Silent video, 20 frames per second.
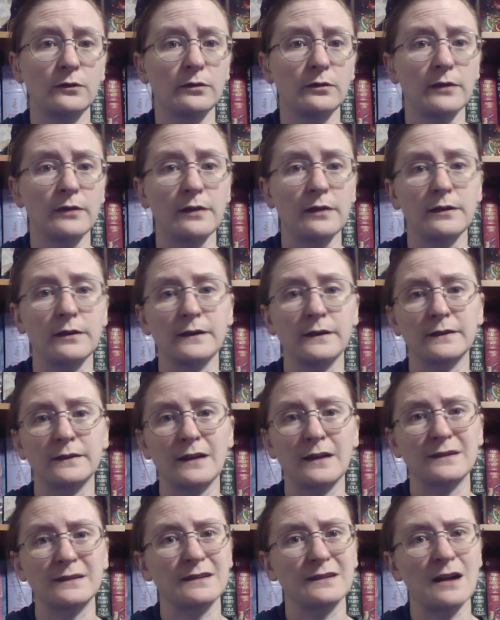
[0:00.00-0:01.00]
that thinks
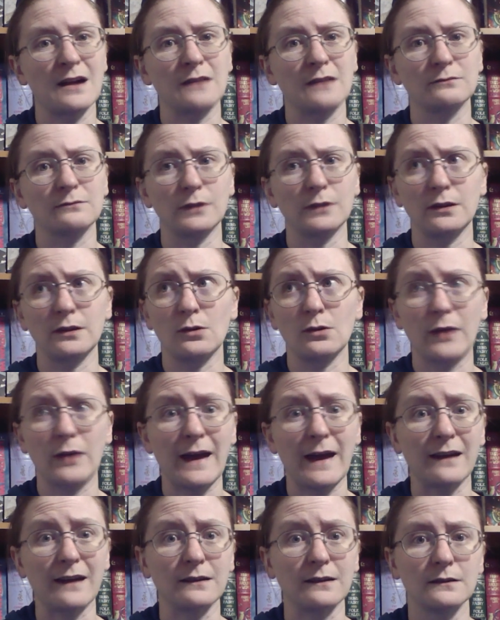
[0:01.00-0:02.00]
that's not really
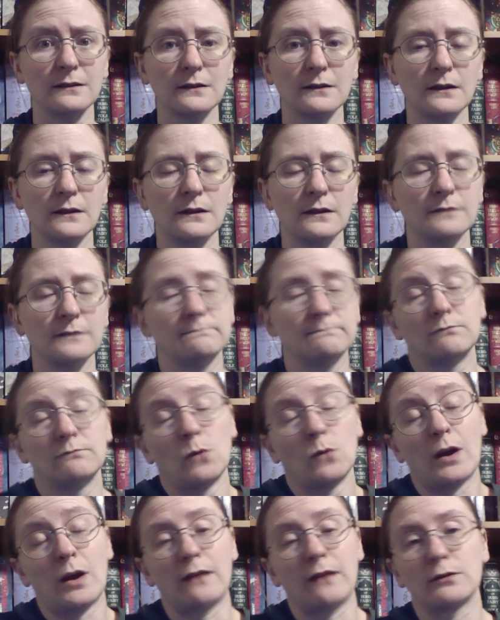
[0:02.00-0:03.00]
okay.
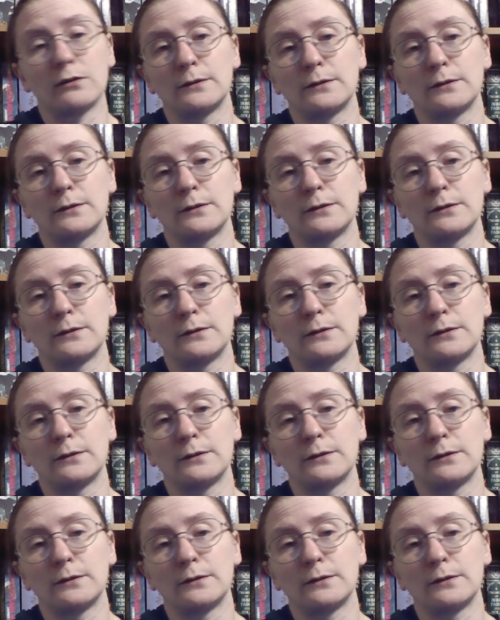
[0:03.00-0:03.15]
Whatever.